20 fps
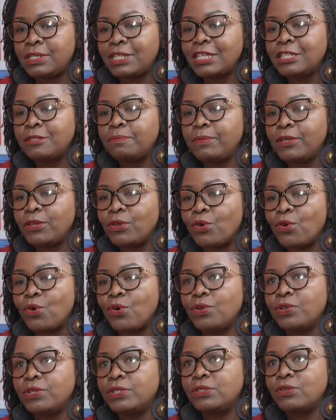just
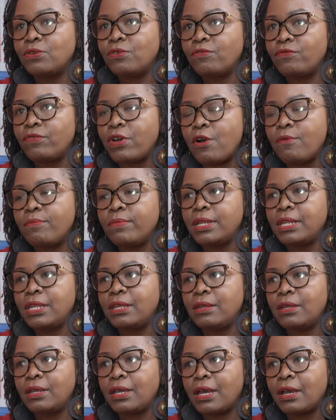because of how
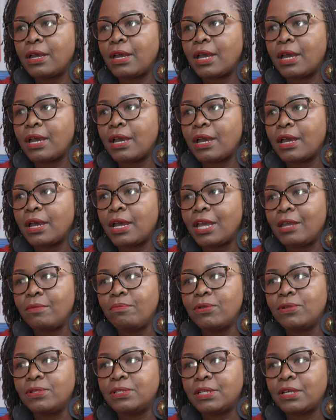many
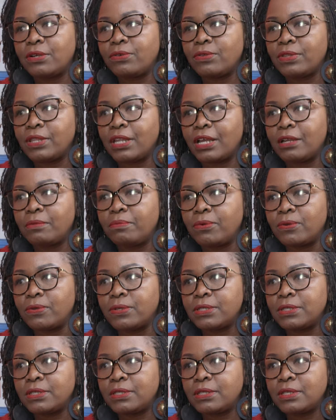eyeballs are on that
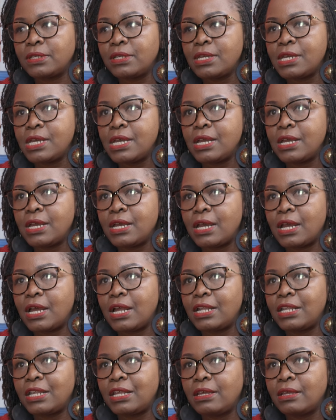post.
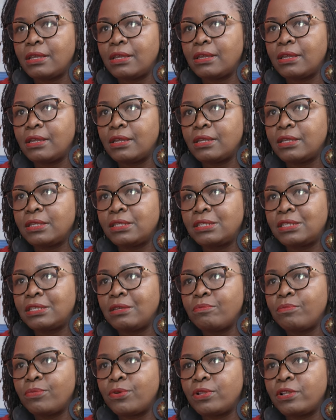And the
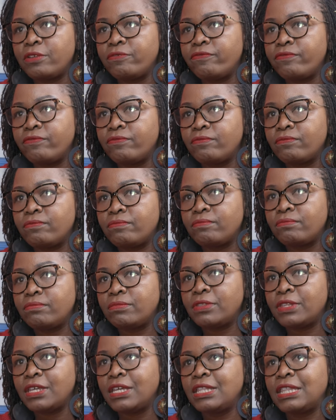simple
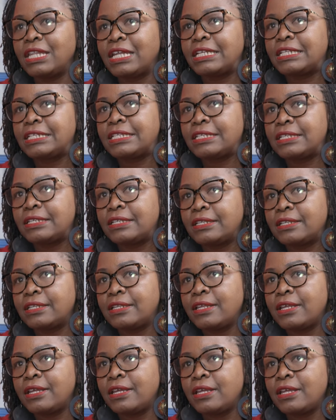thing that
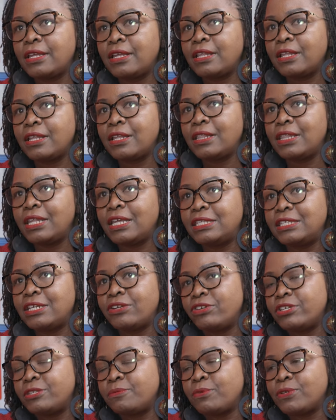there's
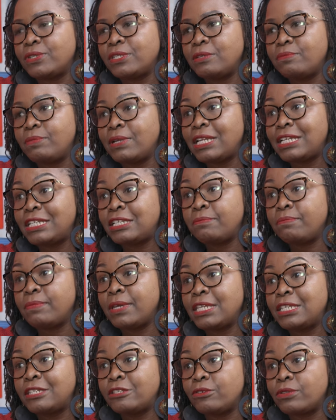a responsibility
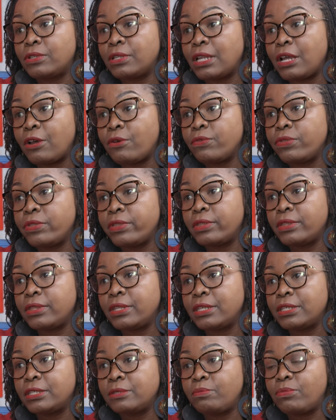based on now
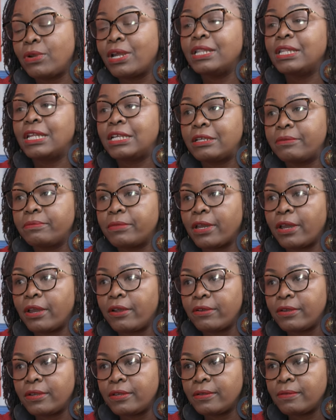this brand that I'm
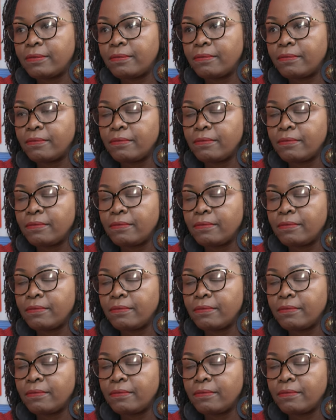carrying